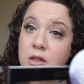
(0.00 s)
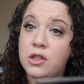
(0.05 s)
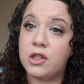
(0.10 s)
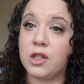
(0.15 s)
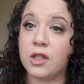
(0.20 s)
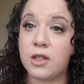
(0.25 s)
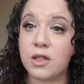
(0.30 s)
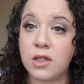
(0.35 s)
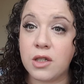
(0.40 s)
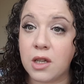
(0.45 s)

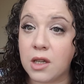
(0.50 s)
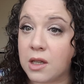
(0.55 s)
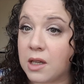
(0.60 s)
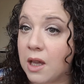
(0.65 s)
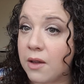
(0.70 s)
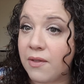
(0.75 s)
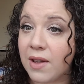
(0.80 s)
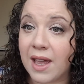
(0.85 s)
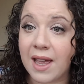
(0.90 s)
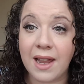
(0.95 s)
Just to
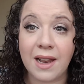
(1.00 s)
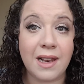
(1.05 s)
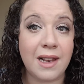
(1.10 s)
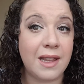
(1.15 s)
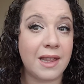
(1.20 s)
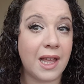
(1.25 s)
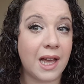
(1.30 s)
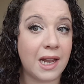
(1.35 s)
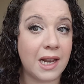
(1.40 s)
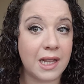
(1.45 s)
give it
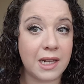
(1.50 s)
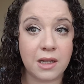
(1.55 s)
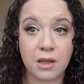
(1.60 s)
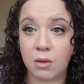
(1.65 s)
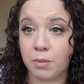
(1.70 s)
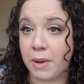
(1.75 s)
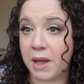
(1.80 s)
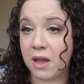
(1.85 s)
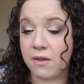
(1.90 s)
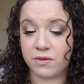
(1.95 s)
that
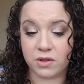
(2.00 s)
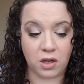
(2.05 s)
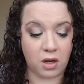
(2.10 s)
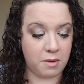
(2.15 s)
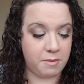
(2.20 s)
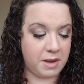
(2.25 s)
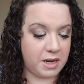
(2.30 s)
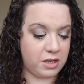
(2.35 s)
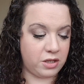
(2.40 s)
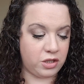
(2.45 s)
little bit of
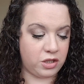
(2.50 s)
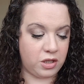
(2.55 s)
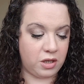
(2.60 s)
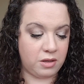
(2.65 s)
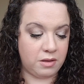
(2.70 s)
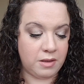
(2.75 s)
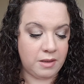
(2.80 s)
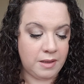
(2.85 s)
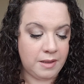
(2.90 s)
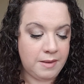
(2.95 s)

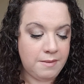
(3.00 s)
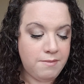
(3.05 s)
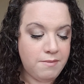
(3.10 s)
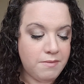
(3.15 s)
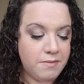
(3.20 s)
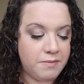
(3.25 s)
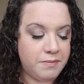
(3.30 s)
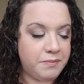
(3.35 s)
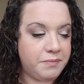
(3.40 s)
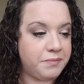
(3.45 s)
dimension.
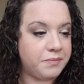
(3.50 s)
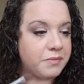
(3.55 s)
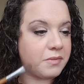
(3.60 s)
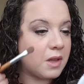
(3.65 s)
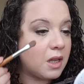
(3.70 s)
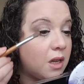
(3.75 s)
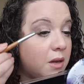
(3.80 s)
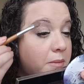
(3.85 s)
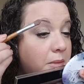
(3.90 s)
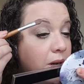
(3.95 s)

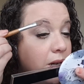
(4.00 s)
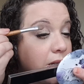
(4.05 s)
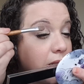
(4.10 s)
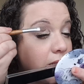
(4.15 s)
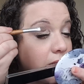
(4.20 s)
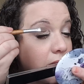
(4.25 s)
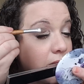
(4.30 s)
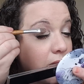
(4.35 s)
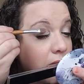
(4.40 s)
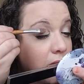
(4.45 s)
I
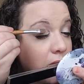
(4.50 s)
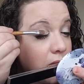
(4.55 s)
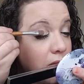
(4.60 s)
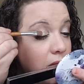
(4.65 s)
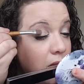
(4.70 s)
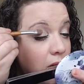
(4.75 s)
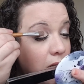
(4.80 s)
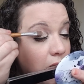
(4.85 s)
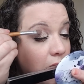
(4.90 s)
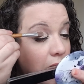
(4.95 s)
might...
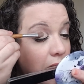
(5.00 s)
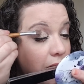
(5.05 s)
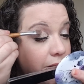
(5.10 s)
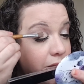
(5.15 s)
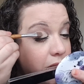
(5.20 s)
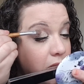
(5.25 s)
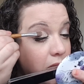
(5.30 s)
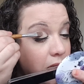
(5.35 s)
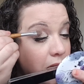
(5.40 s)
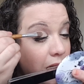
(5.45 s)

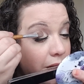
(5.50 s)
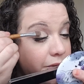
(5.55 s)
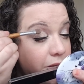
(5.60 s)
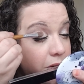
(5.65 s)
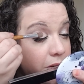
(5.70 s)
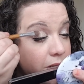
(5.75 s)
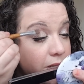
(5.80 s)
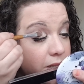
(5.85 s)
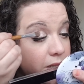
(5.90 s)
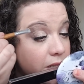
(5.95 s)
you'll have
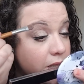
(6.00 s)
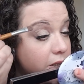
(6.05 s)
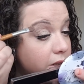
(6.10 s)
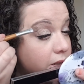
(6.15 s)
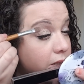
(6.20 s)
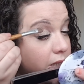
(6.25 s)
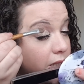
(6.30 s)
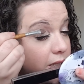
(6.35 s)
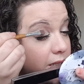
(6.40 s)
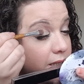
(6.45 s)
to
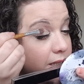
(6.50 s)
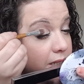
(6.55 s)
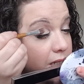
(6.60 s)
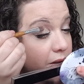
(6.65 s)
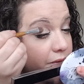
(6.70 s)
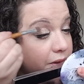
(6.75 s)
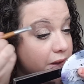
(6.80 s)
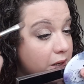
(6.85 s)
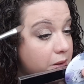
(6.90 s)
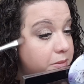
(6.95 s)
excuse this
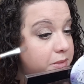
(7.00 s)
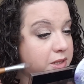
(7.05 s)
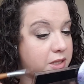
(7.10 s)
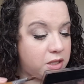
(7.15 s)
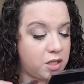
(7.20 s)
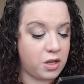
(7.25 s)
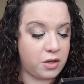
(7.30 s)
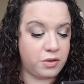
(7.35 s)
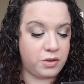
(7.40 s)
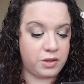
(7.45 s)
sniffing. I'm
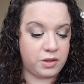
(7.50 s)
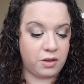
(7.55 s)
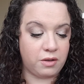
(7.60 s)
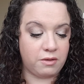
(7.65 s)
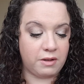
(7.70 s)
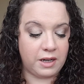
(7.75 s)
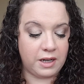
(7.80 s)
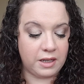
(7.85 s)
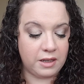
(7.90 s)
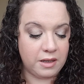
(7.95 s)
so
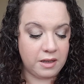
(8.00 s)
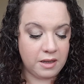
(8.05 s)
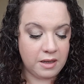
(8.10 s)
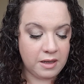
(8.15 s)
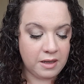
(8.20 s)
sorry.